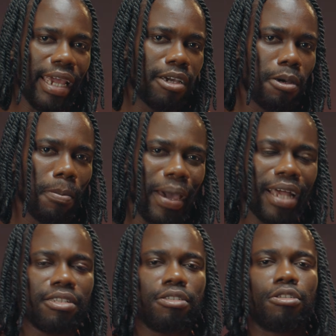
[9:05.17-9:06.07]

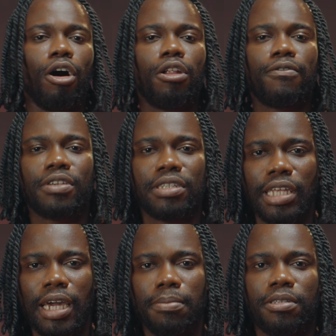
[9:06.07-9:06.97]
encompasses all of the
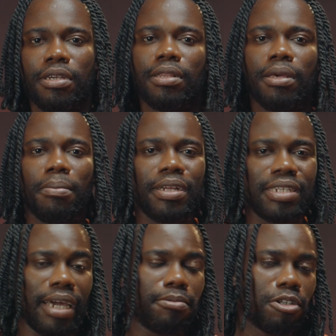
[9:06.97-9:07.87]
steps in the image
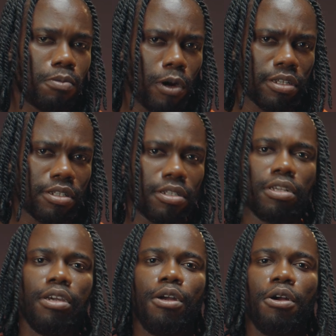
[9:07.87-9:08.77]
capture process,
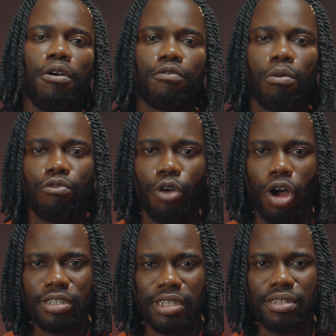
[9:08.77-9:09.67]
from
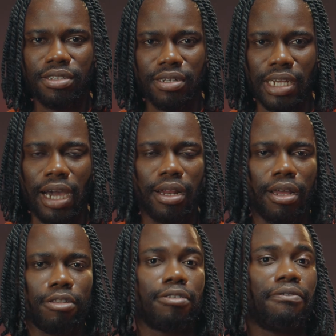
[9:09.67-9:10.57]
raw sensor
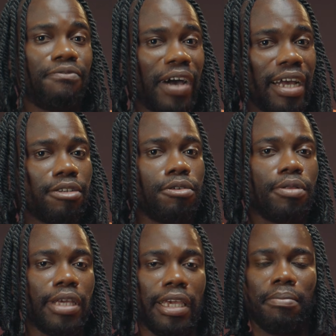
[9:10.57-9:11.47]
data to
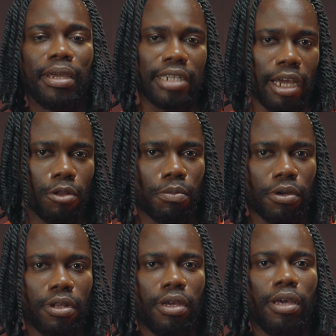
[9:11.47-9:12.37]
final image
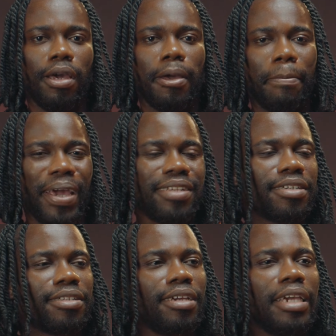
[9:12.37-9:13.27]
output.
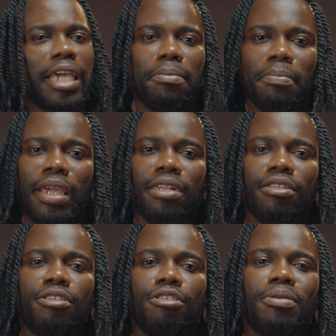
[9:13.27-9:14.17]
Basically, it
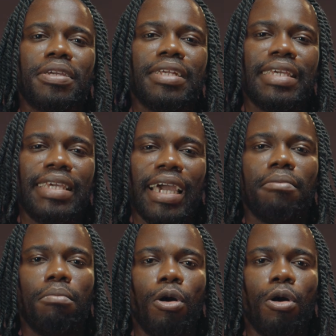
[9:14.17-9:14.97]
means you can get